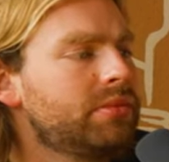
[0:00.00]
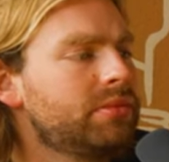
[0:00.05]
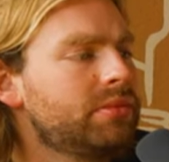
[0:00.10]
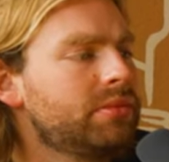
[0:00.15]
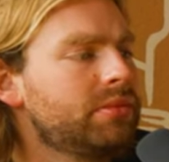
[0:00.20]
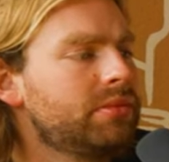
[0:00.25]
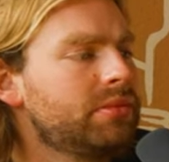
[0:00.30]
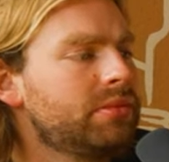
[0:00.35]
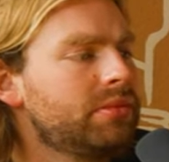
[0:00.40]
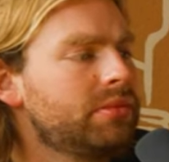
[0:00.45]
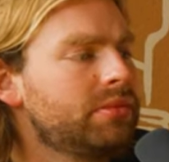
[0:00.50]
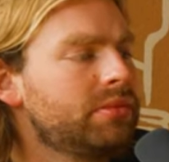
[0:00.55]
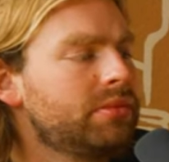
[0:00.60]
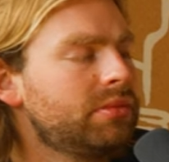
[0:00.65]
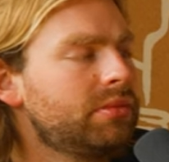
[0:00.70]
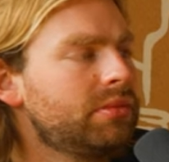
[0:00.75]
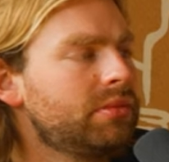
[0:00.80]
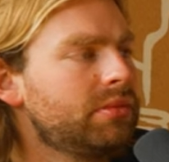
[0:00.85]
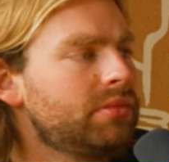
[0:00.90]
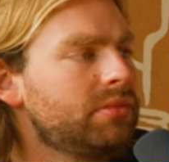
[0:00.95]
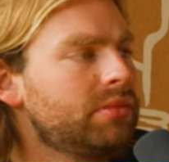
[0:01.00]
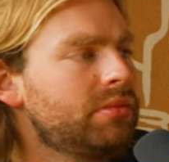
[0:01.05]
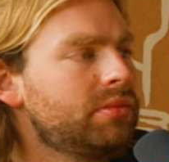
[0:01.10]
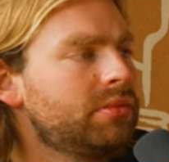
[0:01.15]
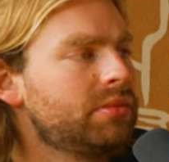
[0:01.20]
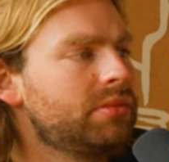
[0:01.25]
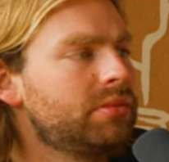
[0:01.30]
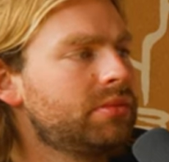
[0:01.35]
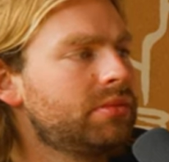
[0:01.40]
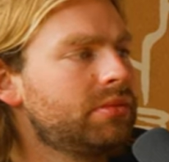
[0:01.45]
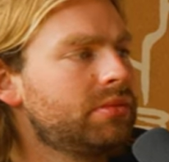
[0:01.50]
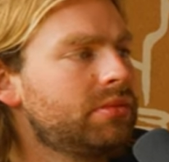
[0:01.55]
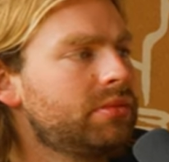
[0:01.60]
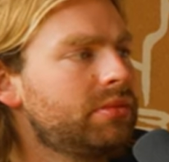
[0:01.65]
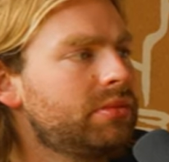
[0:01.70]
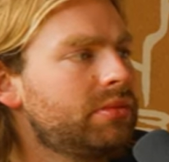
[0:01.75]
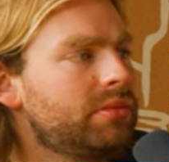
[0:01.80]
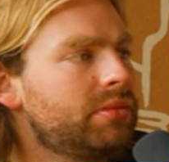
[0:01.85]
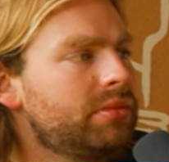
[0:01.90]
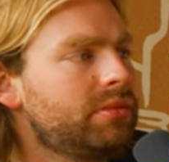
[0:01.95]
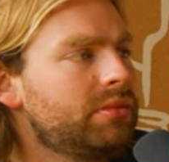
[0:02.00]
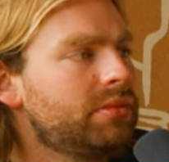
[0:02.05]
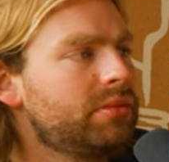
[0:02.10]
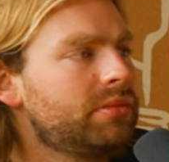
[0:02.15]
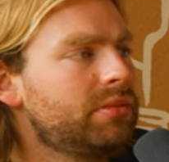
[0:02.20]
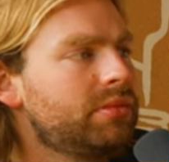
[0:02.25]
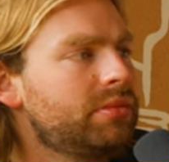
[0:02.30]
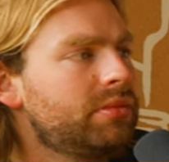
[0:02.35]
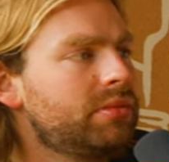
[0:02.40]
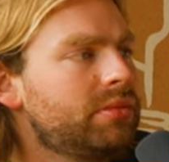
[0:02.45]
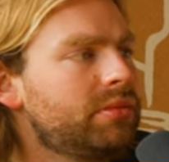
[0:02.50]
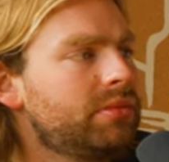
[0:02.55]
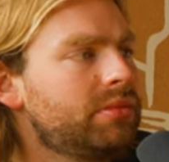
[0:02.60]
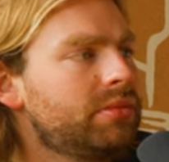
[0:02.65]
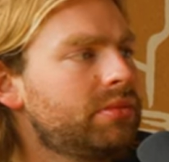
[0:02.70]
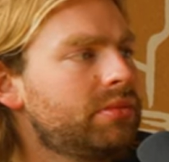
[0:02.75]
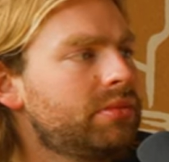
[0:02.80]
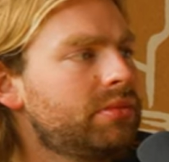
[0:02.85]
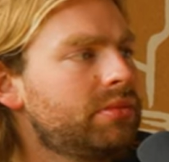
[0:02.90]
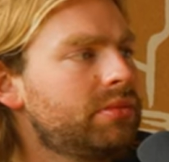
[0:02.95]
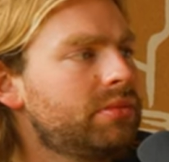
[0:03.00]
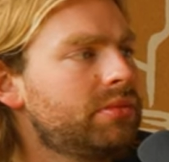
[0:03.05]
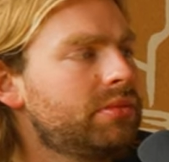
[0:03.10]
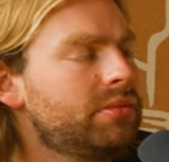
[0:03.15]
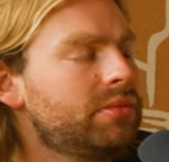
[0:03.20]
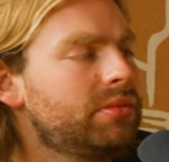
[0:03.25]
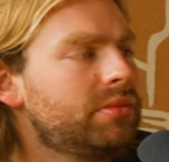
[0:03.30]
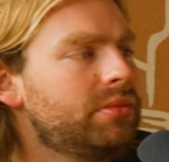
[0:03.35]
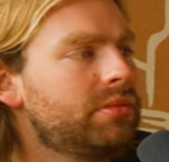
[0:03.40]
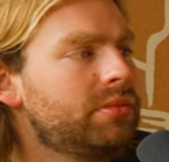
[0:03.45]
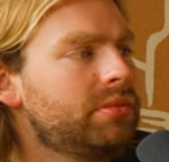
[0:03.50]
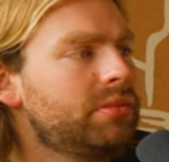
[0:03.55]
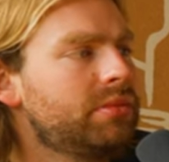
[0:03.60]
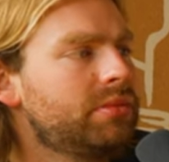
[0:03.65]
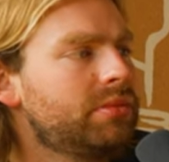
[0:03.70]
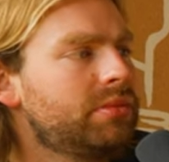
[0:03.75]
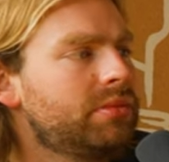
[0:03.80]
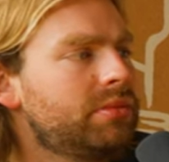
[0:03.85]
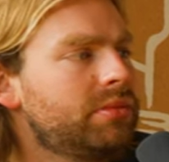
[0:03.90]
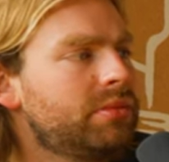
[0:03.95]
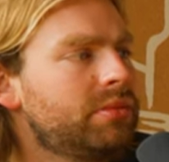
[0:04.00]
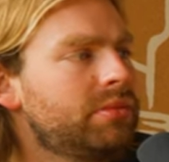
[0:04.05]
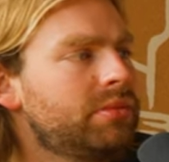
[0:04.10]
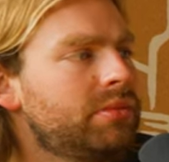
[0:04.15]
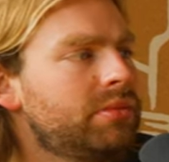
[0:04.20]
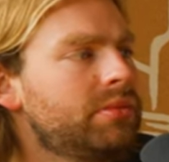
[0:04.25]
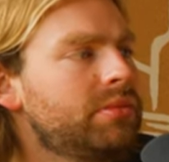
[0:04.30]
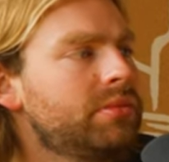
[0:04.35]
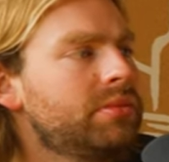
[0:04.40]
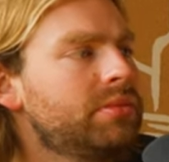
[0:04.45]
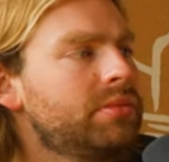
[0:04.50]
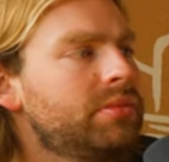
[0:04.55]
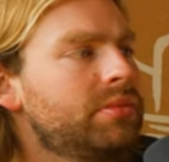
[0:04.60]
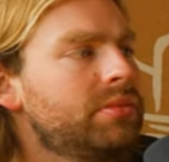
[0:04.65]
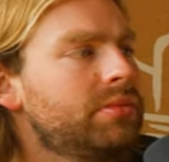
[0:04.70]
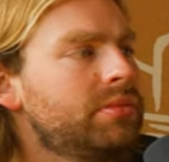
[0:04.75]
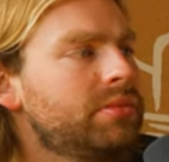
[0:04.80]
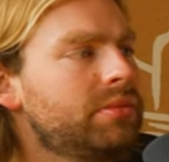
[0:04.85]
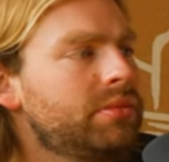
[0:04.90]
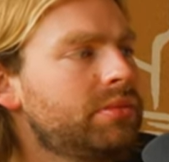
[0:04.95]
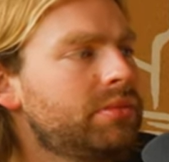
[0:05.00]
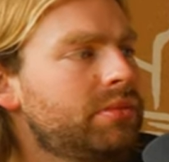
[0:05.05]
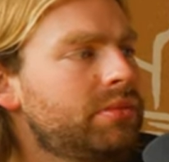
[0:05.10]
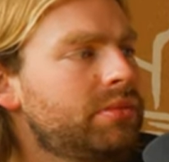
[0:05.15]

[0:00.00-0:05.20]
(not speaking)